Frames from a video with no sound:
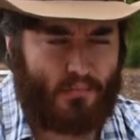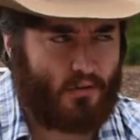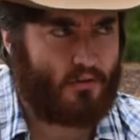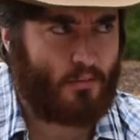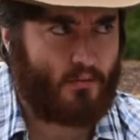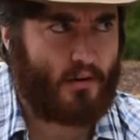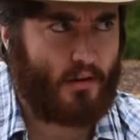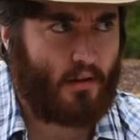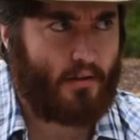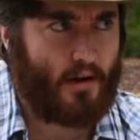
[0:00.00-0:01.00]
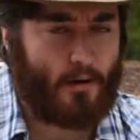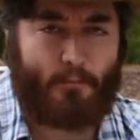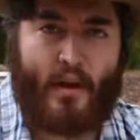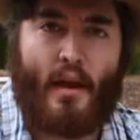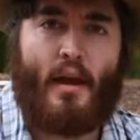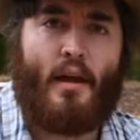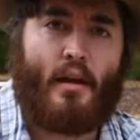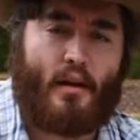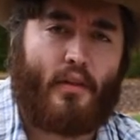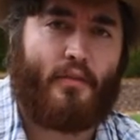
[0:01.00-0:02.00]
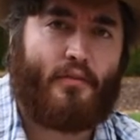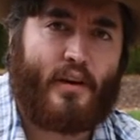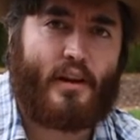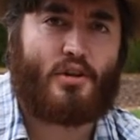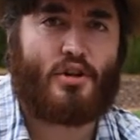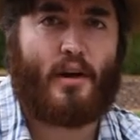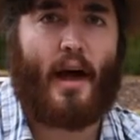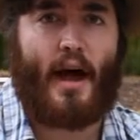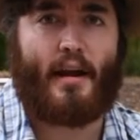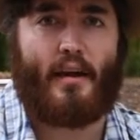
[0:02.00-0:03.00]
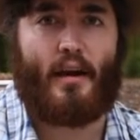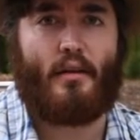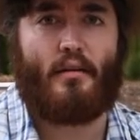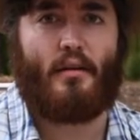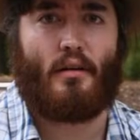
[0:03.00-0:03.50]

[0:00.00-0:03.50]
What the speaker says: There's some vanilla there, and on the finish I get